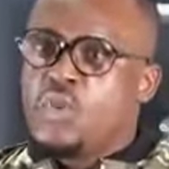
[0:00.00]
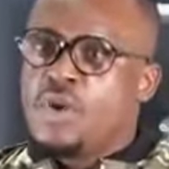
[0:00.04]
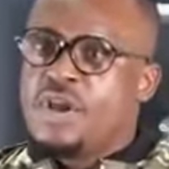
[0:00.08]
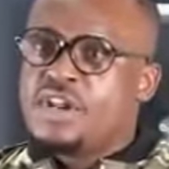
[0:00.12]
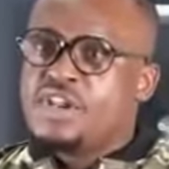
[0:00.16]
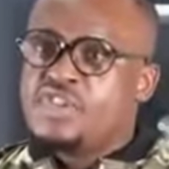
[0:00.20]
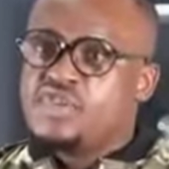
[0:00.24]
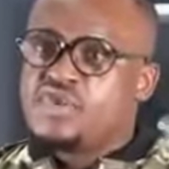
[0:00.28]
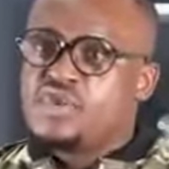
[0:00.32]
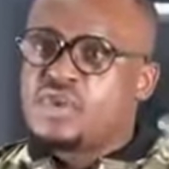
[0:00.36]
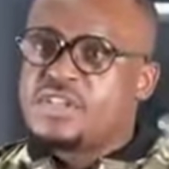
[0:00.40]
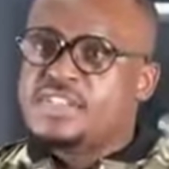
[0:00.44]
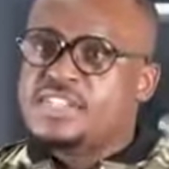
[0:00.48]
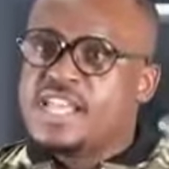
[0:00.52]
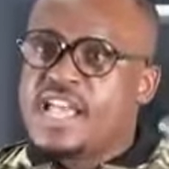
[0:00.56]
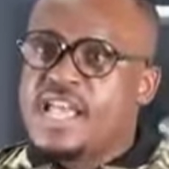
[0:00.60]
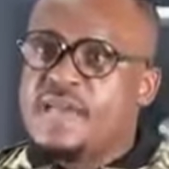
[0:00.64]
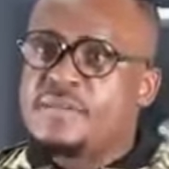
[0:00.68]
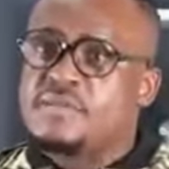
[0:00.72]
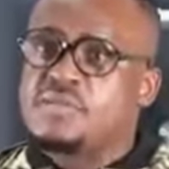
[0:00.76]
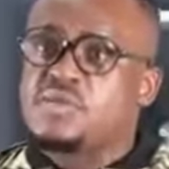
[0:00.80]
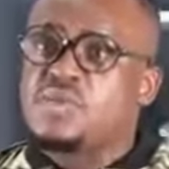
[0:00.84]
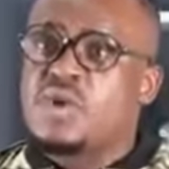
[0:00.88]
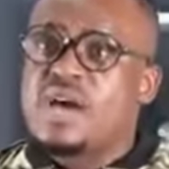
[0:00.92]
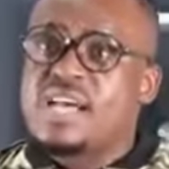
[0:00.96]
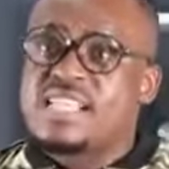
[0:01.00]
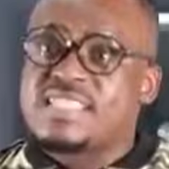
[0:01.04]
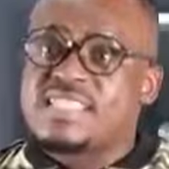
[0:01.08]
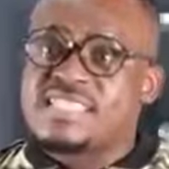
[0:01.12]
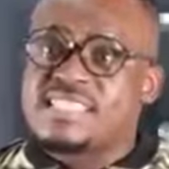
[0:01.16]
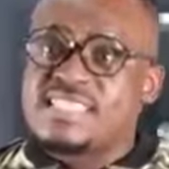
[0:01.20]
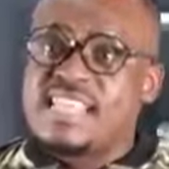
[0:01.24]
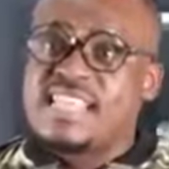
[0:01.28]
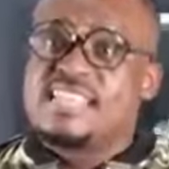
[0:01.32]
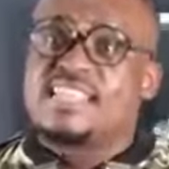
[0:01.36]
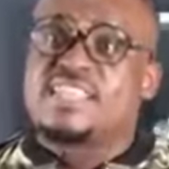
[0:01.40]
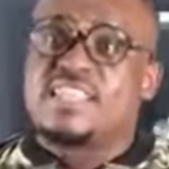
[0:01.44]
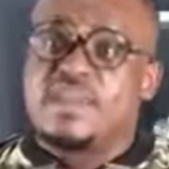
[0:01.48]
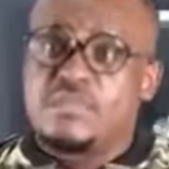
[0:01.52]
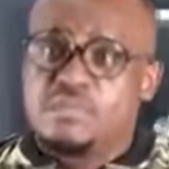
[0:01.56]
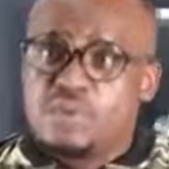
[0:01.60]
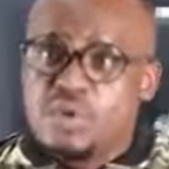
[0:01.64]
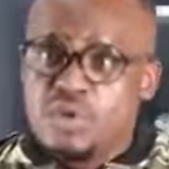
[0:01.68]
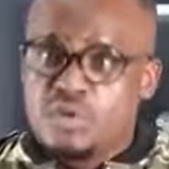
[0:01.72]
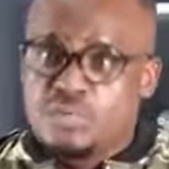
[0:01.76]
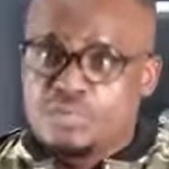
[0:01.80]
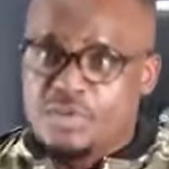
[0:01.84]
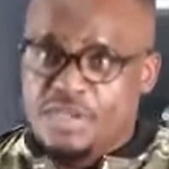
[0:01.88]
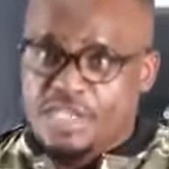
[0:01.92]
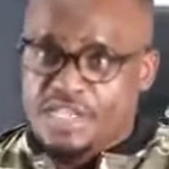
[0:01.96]
when it's your time to ascend the
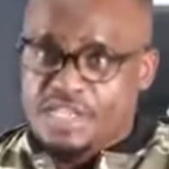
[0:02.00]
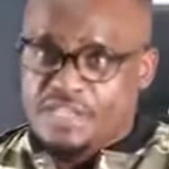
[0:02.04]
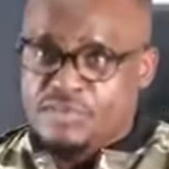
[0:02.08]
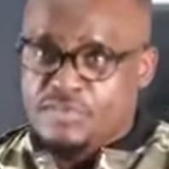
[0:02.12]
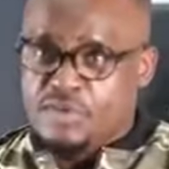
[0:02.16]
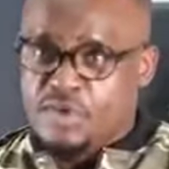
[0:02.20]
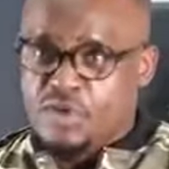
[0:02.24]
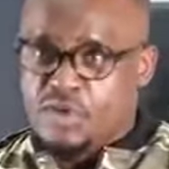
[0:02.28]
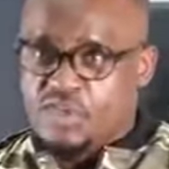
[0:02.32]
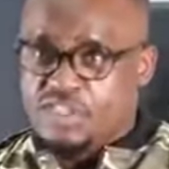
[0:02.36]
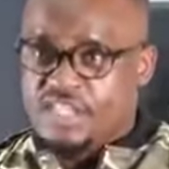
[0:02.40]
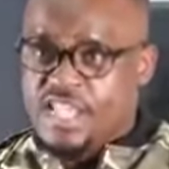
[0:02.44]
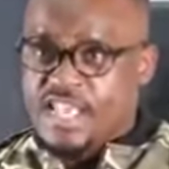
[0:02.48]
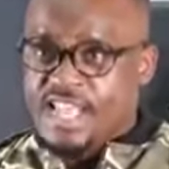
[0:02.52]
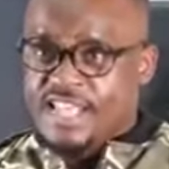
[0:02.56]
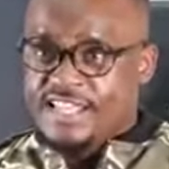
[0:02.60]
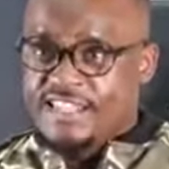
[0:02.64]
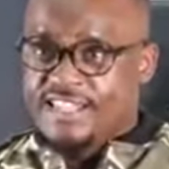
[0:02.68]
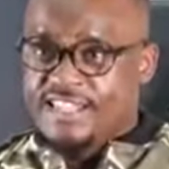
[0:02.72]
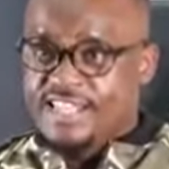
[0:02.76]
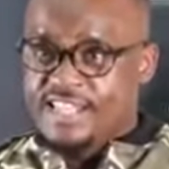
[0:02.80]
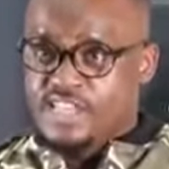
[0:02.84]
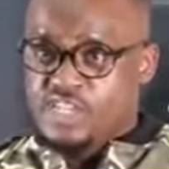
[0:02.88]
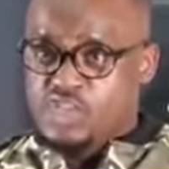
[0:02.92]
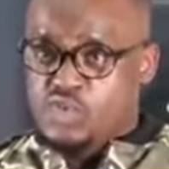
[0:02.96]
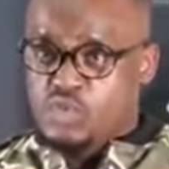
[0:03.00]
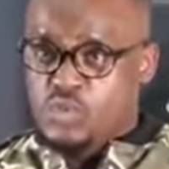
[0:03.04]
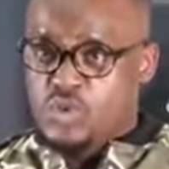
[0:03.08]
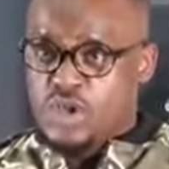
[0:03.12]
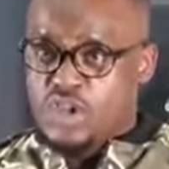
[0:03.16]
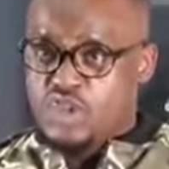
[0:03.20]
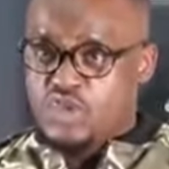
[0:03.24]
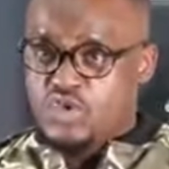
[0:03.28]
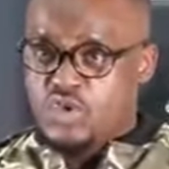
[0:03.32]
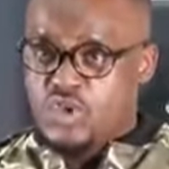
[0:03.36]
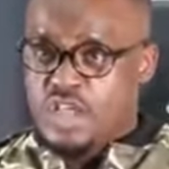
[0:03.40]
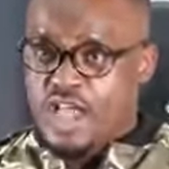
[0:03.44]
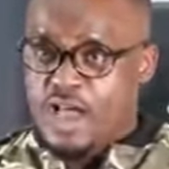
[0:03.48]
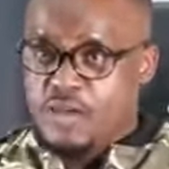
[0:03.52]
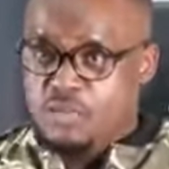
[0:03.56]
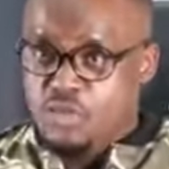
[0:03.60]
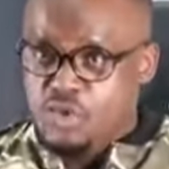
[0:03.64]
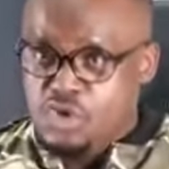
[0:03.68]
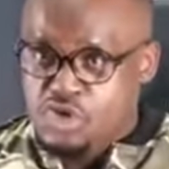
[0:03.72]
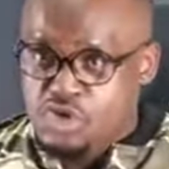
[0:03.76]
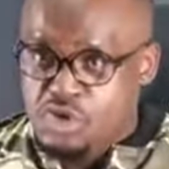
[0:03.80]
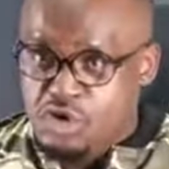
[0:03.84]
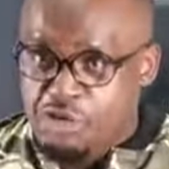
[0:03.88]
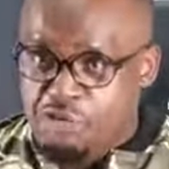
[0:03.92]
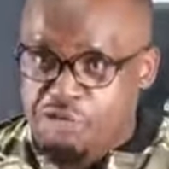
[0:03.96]
pulpit, because that is when you come
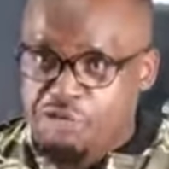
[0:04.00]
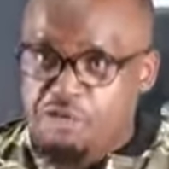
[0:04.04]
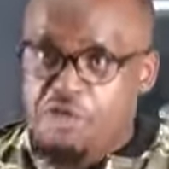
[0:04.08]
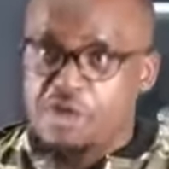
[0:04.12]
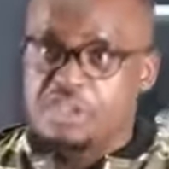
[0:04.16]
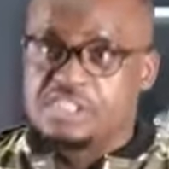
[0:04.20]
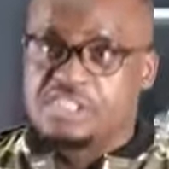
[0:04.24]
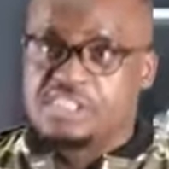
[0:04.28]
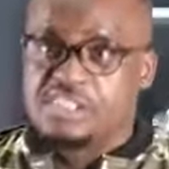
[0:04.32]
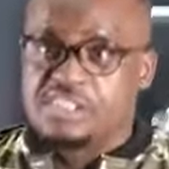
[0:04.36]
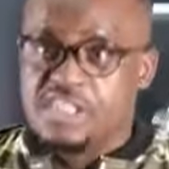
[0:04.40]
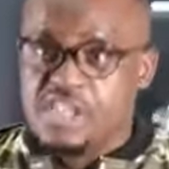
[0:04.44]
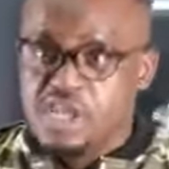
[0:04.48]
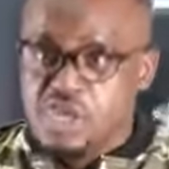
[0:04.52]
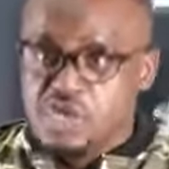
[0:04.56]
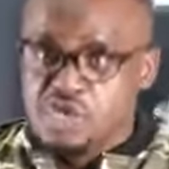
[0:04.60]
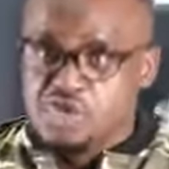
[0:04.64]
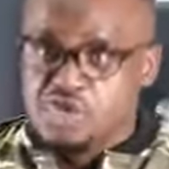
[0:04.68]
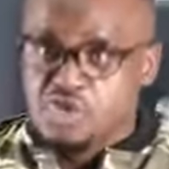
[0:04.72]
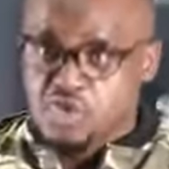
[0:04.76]
with your force.